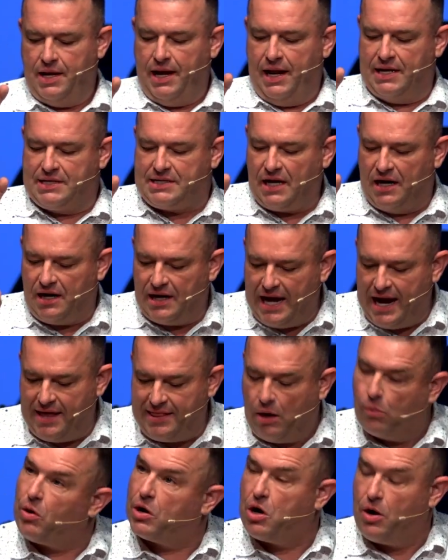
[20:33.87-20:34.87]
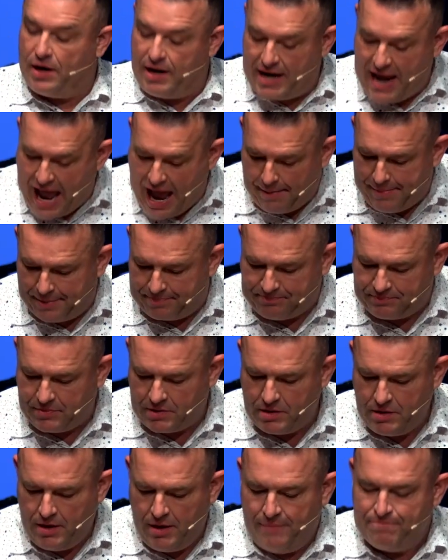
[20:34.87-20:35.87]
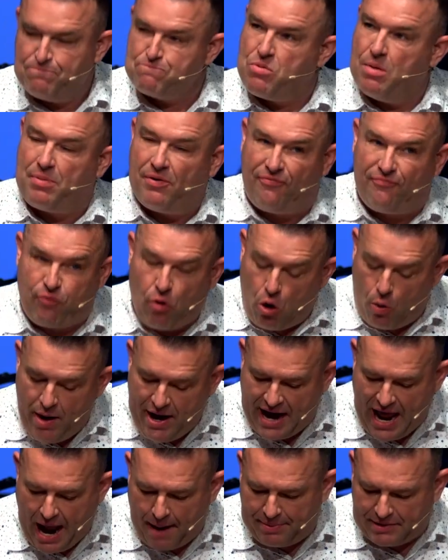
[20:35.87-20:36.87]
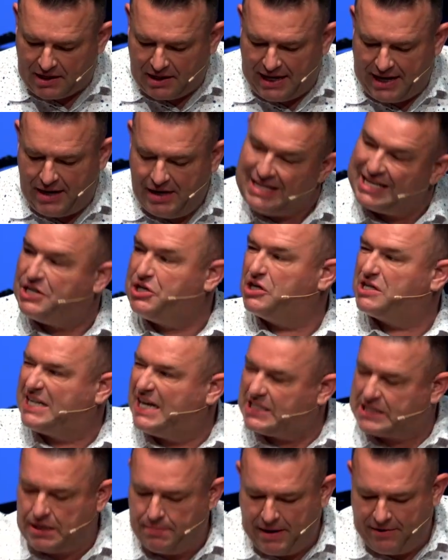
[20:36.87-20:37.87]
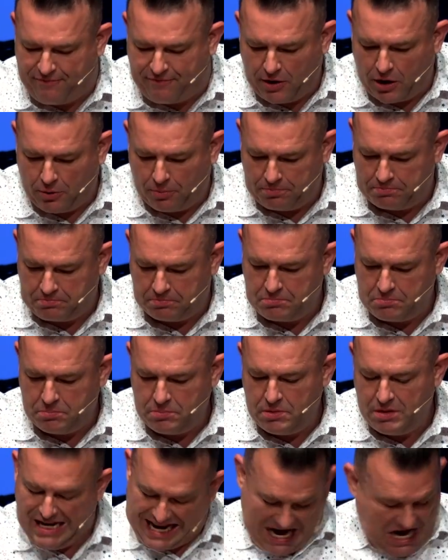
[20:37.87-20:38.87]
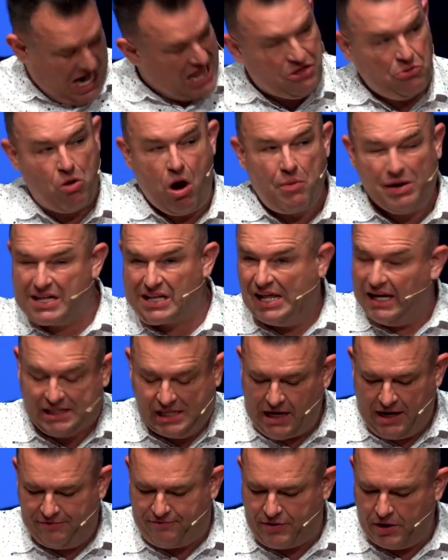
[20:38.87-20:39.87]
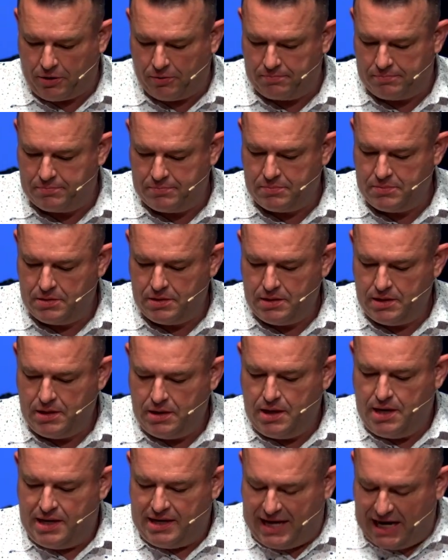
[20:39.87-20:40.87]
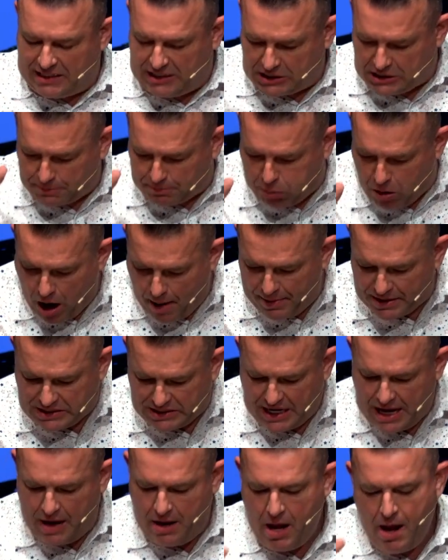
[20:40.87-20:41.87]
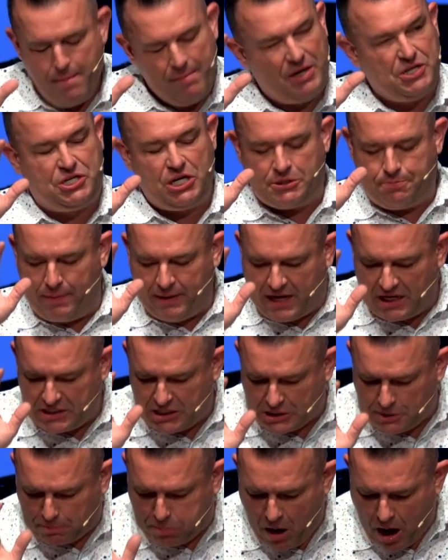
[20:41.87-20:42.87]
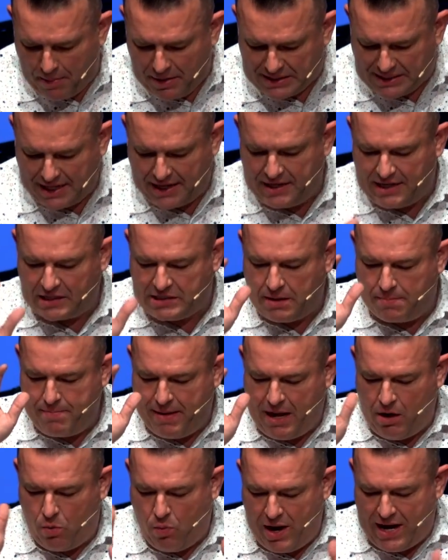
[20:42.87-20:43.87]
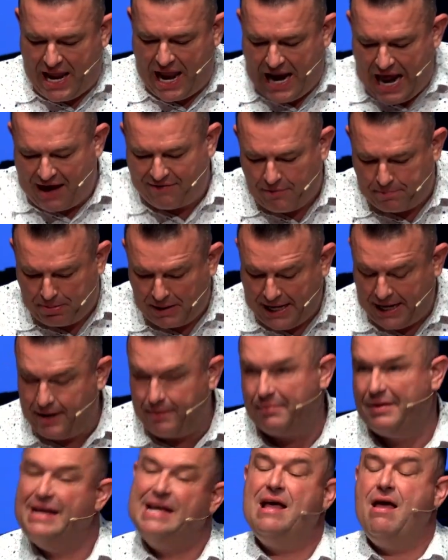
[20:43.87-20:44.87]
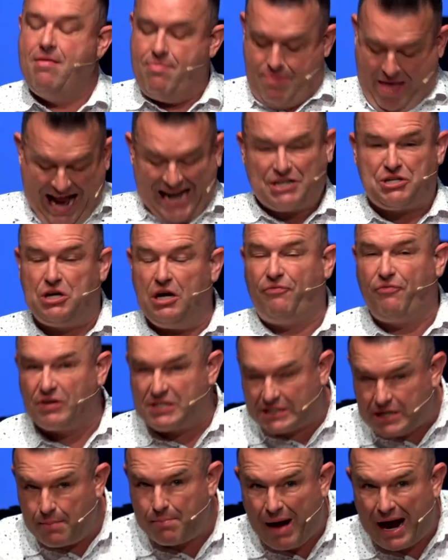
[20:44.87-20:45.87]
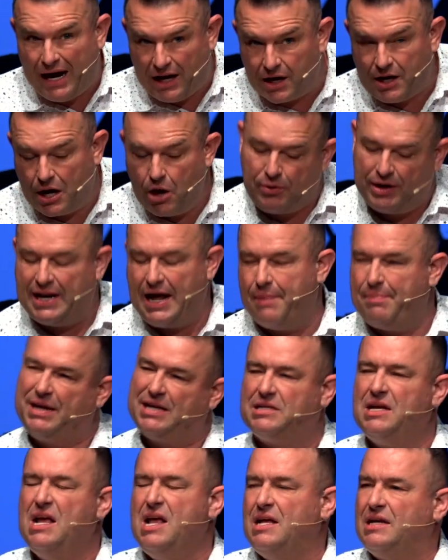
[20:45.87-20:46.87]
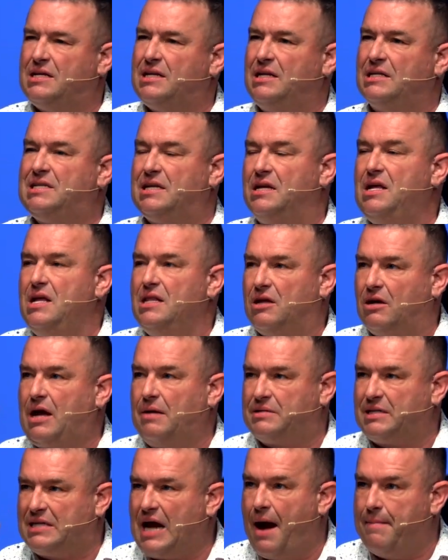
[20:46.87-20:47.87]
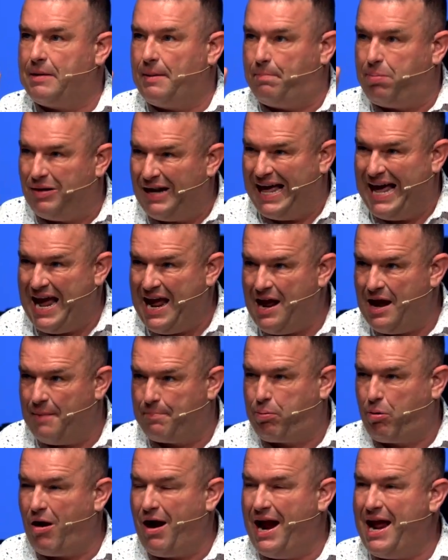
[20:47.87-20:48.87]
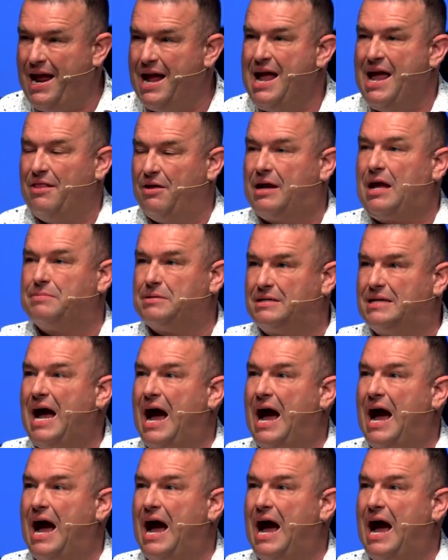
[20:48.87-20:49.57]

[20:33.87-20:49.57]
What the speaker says: And it's a land that we're going to inhabit. But before we inhabit the land, let's just get some info. There's nothing wrong with collecting info. Yes, it's the promised land, but just because it's the promised land doesn't mean we can't have a plan. That's good for somebody to know today because, listen, there comes a time to pray, and there comes a